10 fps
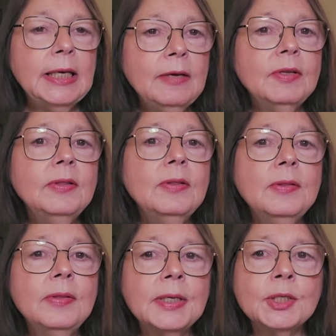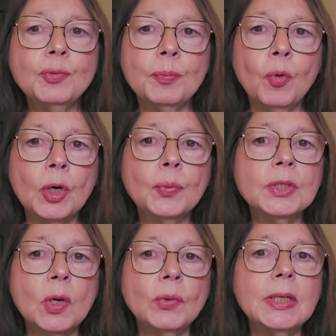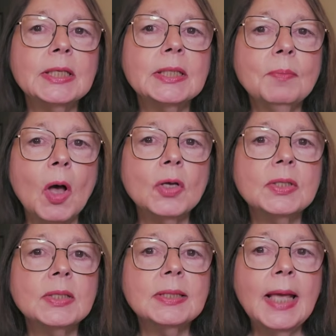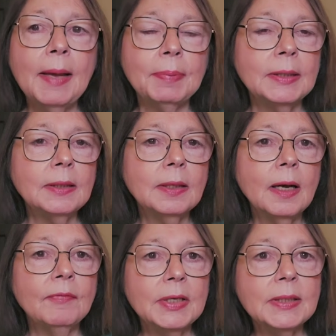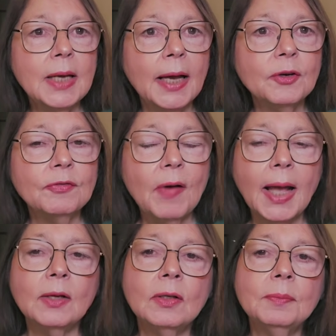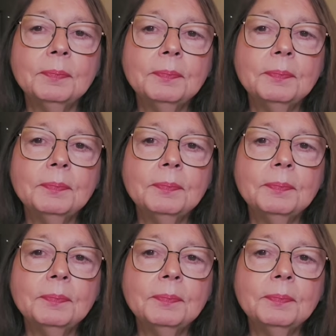Even this report was only a small sampling of the entire file.